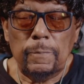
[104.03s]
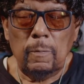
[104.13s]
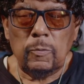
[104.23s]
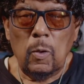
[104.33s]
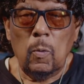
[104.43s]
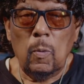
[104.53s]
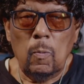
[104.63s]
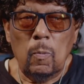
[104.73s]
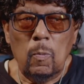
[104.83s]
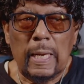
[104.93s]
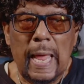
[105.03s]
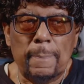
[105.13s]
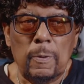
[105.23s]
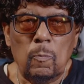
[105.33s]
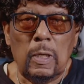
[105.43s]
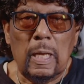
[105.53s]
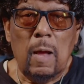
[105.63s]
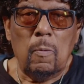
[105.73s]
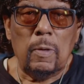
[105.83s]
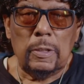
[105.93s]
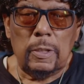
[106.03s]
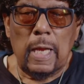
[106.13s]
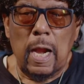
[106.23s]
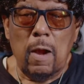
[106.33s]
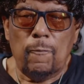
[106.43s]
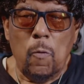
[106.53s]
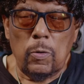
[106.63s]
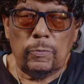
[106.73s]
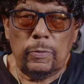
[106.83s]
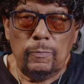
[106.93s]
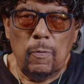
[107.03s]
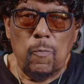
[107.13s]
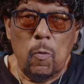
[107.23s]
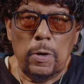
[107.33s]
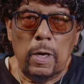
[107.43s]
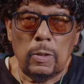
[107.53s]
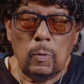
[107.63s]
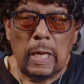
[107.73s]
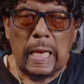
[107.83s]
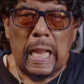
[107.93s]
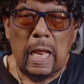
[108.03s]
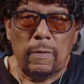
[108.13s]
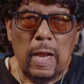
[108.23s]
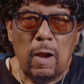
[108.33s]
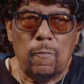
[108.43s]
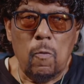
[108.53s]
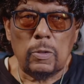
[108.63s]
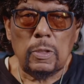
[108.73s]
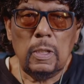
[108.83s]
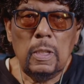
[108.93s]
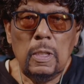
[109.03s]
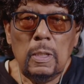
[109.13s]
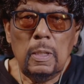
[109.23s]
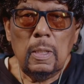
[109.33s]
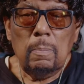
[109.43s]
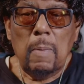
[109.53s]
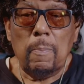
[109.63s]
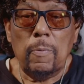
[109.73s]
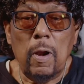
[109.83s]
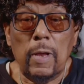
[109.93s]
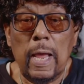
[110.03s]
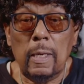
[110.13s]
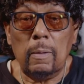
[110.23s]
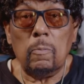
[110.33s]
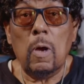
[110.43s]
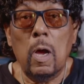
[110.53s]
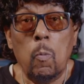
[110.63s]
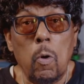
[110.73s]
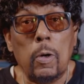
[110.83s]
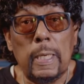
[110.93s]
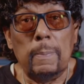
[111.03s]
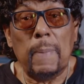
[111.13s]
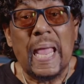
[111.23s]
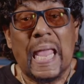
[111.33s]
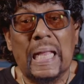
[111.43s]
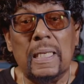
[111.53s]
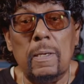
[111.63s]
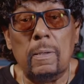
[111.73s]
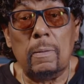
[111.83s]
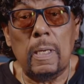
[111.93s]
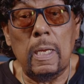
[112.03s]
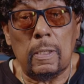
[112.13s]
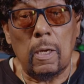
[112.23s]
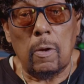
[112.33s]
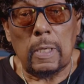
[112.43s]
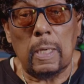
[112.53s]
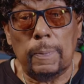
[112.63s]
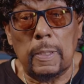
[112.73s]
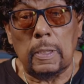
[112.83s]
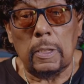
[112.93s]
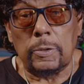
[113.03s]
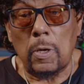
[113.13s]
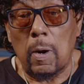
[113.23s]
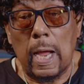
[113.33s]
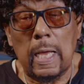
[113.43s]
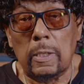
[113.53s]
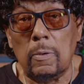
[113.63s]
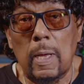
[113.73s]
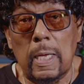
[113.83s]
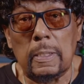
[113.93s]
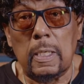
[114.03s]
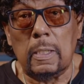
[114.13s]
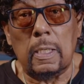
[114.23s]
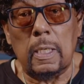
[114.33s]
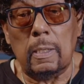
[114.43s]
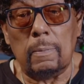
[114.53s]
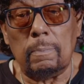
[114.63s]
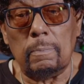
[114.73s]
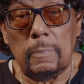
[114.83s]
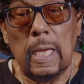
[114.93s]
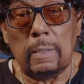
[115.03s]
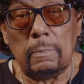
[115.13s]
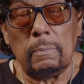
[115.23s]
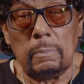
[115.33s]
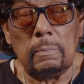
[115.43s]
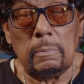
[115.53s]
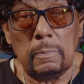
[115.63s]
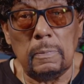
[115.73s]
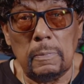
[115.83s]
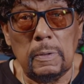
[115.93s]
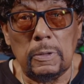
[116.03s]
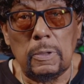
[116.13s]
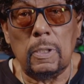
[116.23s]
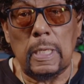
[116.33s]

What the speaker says: So what happened when I went into the Air Force for 4 years? When I got out of the Air Force, my brother had a working band. He had learned how to play the guitar. I had no idea that he had gotten this good.